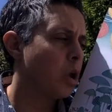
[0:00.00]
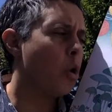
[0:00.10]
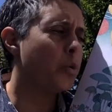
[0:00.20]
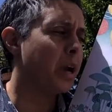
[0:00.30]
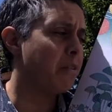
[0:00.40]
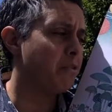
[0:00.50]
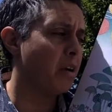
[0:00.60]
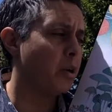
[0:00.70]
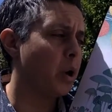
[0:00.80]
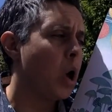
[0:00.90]
Oh,
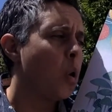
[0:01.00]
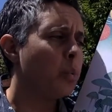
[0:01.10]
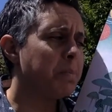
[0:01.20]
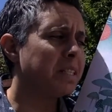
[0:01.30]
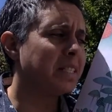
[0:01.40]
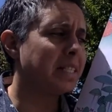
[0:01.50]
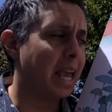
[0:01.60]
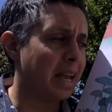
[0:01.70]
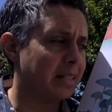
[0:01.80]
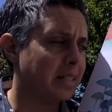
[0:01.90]
Grandfather, we must
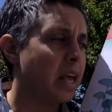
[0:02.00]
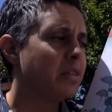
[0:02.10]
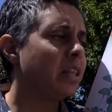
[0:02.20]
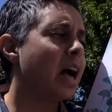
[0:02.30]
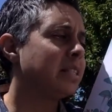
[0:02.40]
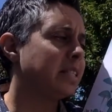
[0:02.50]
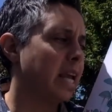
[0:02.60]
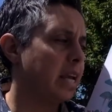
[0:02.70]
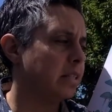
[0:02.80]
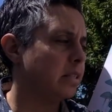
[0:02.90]
dance, the last
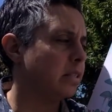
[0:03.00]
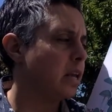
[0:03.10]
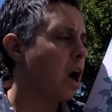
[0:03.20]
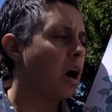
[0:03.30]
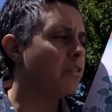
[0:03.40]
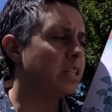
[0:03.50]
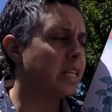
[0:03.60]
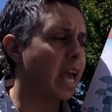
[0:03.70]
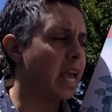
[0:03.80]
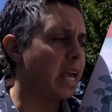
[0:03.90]
dance of the
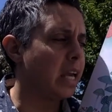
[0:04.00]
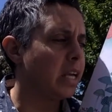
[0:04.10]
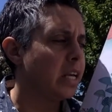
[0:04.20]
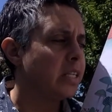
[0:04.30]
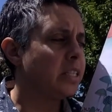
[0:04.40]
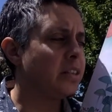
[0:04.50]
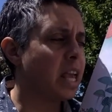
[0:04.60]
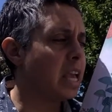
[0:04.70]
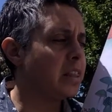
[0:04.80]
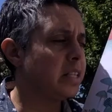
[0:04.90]
day, to
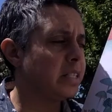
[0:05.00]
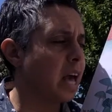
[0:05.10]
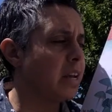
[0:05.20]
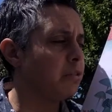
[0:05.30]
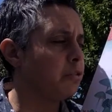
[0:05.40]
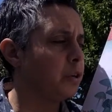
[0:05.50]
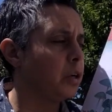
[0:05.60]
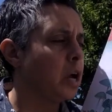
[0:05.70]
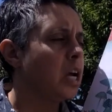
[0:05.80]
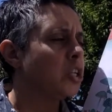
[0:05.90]
thank the sun for
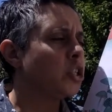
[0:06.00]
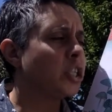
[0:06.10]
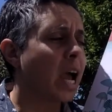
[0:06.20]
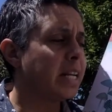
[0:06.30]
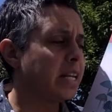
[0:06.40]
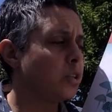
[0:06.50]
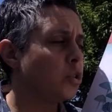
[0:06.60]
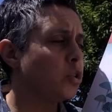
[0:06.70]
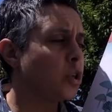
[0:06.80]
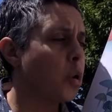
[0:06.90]
shining
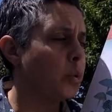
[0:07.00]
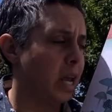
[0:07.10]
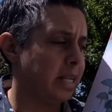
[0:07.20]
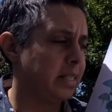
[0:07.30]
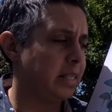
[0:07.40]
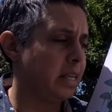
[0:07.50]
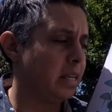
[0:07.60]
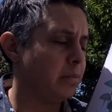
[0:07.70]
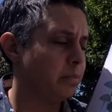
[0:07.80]
so nicely.